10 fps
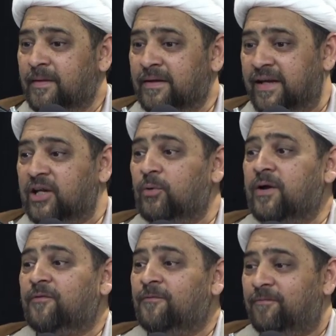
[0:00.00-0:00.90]
get away
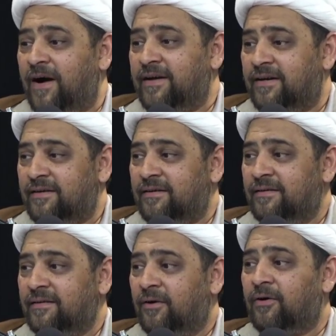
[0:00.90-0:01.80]
from fire
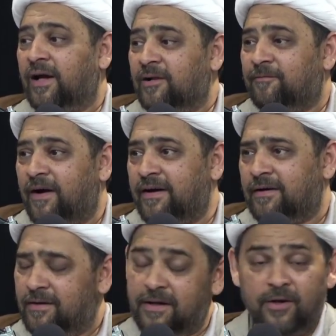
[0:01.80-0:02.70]
or hellfire,
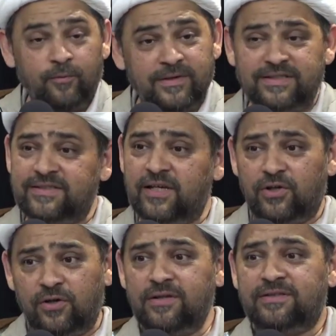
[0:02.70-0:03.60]
which is a
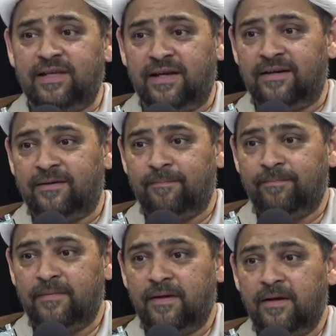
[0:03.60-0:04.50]
good thing.
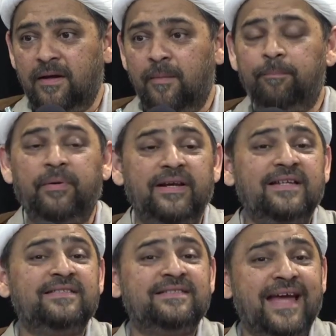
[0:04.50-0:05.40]
But
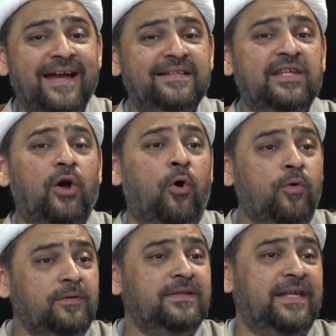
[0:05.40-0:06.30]
is that the
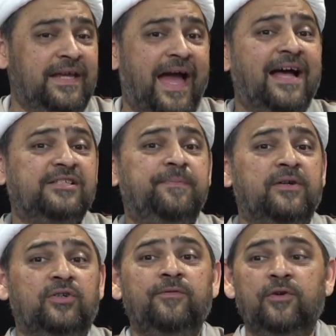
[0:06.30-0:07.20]
only
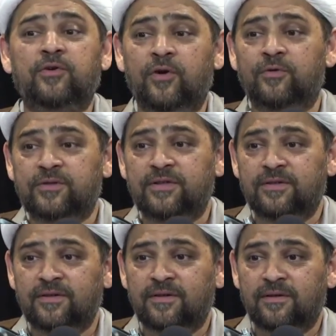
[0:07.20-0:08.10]
aspect of your growth?
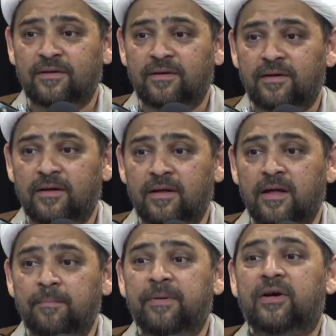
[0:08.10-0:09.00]

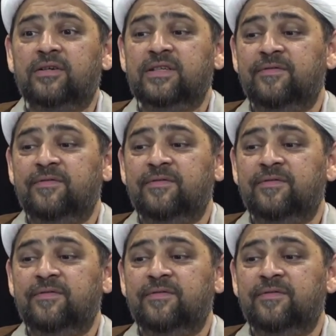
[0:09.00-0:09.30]
Because if